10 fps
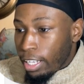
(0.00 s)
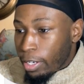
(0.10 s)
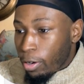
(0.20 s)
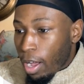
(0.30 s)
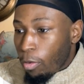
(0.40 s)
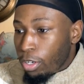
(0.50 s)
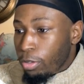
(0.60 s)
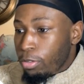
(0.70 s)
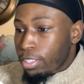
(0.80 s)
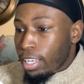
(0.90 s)
later, I want you
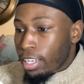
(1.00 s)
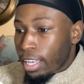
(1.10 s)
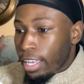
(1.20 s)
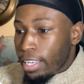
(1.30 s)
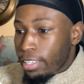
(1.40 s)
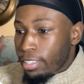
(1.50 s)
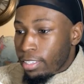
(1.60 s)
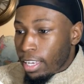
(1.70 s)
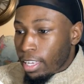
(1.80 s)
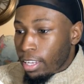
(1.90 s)
to send a
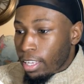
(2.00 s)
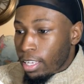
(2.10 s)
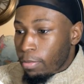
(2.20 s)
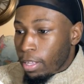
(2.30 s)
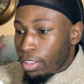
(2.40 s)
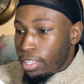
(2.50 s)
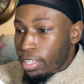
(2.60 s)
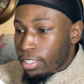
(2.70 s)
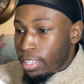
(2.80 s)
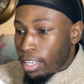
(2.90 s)
second email, the
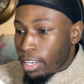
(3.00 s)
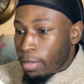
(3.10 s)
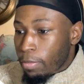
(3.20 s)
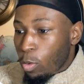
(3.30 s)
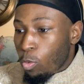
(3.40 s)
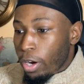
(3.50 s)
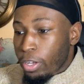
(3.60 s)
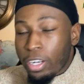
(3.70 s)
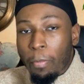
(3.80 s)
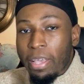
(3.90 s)
second email where you're
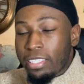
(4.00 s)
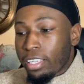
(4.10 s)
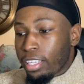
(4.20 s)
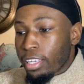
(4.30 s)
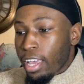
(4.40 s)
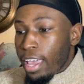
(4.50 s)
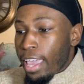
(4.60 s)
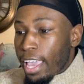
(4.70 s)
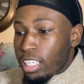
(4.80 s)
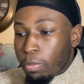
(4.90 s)
going to basically
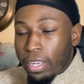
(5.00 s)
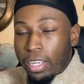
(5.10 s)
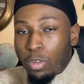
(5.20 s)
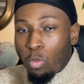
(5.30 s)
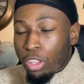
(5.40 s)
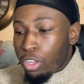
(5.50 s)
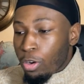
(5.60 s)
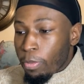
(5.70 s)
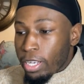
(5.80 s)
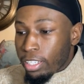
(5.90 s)
explain what your
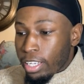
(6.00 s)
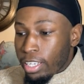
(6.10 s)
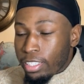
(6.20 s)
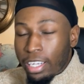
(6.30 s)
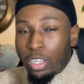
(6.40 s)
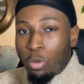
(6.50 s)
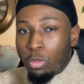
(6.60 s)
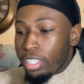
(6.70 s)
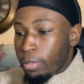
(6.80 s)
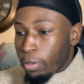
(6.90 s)
mission is and go
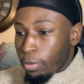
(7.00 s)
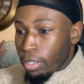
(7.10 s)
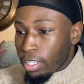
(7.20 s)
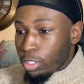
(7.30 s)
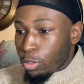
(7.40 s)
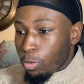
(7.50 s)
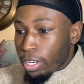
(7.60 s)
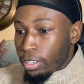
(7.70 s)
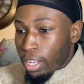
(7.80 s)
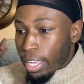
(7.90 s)
deeper with it. So
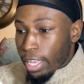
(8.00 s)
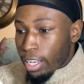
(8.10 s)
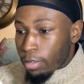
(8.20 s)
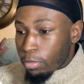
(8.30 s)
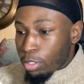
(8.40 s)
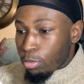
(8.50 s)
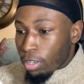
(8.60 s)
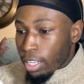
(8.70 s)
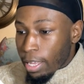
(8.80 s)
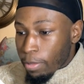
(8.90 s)
when it comes to
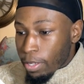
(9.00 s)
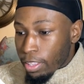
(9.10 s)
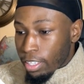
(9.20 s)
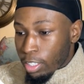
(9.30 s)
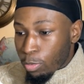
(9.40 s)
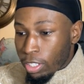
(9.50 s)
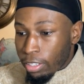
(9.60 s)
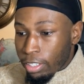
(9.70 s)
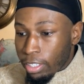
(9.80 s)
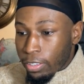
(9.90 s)
Lemme, this is what
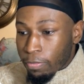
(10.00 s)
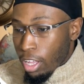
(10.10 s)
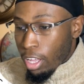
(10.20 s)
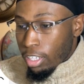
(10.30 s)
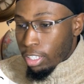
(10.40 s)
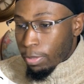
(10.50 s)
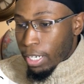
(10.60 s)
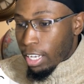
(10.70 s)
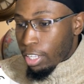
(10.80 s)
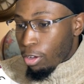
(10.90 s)
they did.
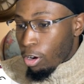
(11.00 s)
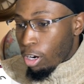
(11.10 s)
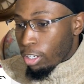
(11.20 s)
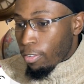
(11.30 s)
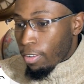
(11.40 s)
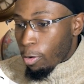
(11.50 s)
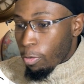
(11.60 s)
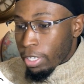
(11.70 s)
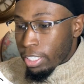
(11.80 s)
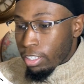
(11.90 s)
Subject line, the heart of our
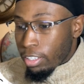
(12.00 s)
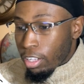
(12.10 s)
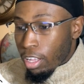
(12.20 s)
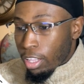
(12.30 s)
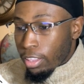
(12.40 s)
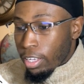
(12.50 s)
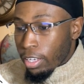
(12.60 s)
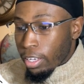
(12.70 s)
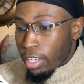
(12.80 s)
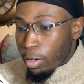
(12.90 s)
mission.
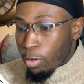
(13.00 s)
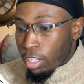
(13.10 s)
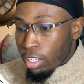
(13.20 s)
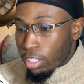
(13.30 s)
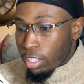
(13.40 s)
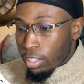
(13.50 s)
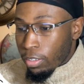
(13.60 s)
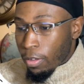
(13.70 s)
Take a quick look.